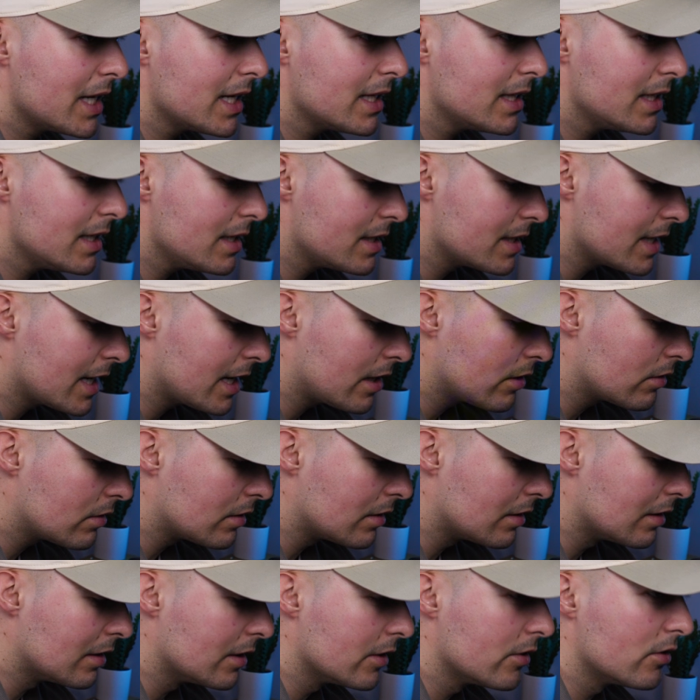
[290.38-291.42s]
these out a
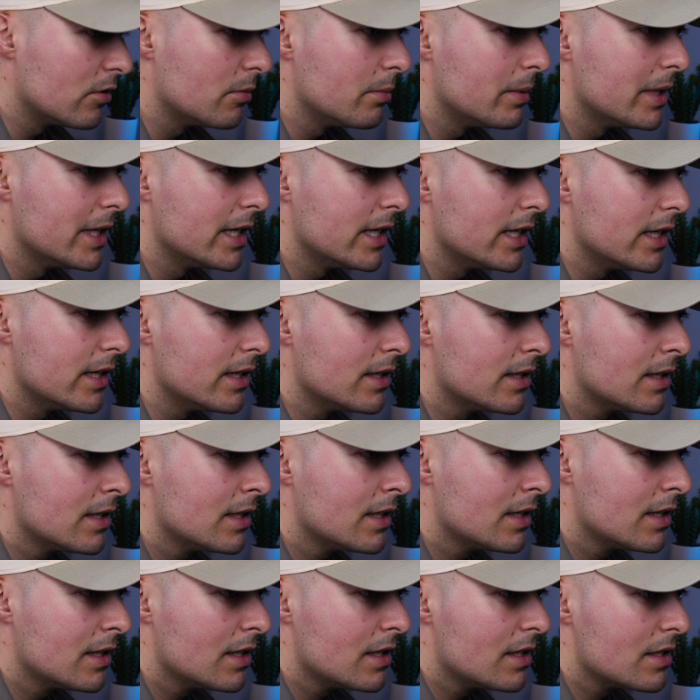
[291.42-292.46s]
little bit.
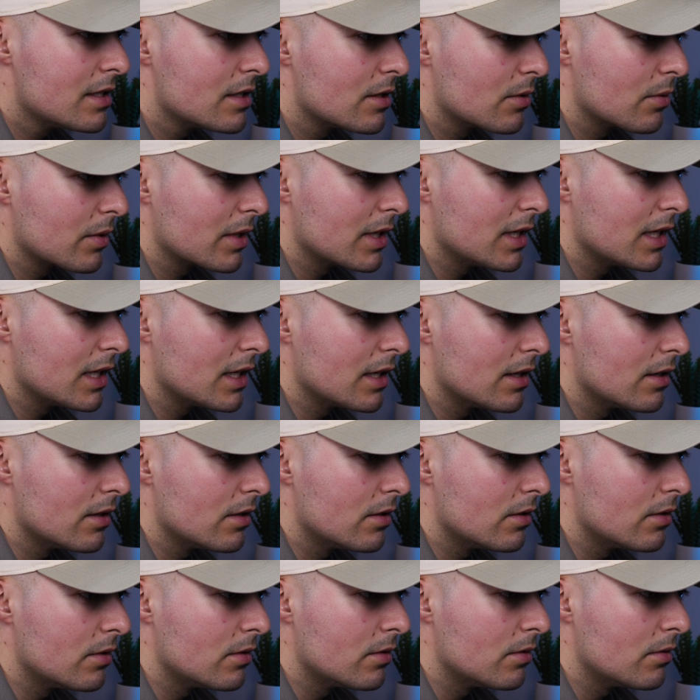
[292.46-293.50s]
So we're gonna
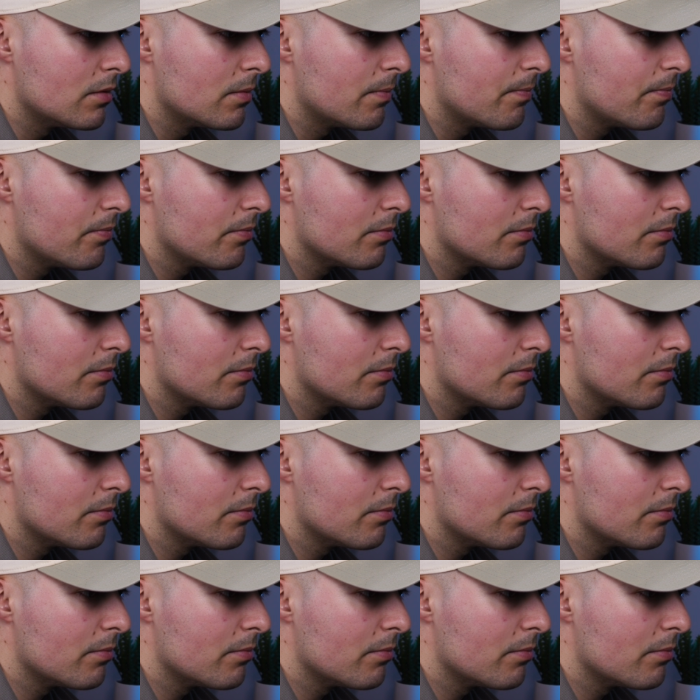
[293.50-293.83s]
go